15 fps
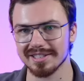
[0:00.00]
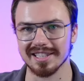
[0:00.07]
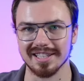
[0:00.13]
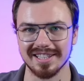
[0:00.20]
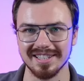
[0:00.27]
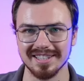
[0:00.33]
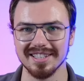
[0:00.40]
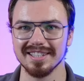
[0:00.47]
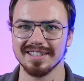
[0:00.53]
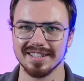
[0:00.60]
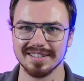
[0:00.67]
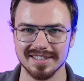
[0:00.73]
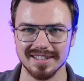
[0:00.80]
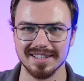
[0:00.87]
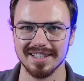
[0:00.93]
like
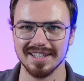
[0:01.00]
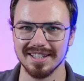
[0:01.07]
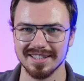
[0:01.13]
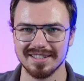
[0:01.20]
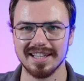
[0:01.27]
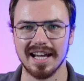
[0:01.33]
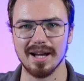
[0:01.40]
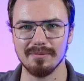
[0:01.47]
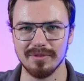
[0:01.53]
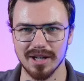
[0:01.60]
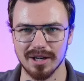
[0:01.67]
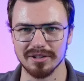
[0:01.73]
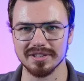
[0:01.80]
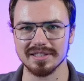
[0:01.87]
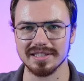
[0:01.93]
that's a the time
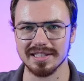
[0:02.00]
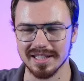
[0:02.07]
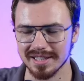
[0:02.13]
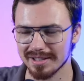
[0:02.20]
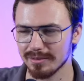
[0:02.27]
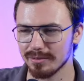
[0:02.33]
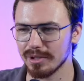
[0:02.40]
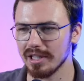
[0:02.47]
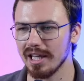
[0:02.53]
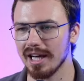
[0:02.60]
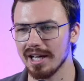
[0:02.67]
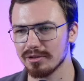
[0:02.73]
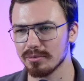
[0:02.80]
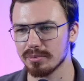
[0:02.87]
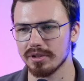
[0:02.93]
variant is like really
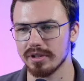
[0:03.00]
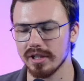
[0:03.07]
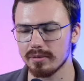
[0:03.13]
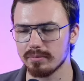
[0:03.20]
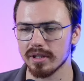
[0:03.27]
hard to predict.